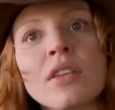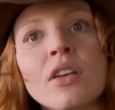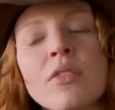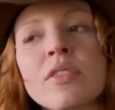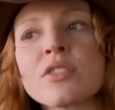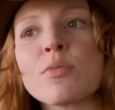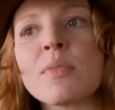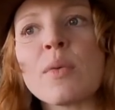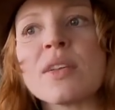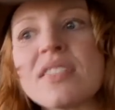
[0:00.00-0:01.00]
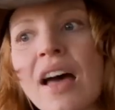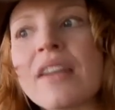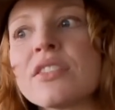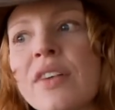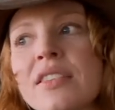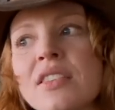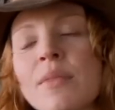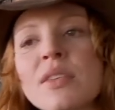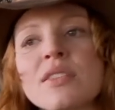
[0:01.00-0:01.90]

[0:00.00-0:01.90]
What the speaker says: you know, this will be what satisfies them.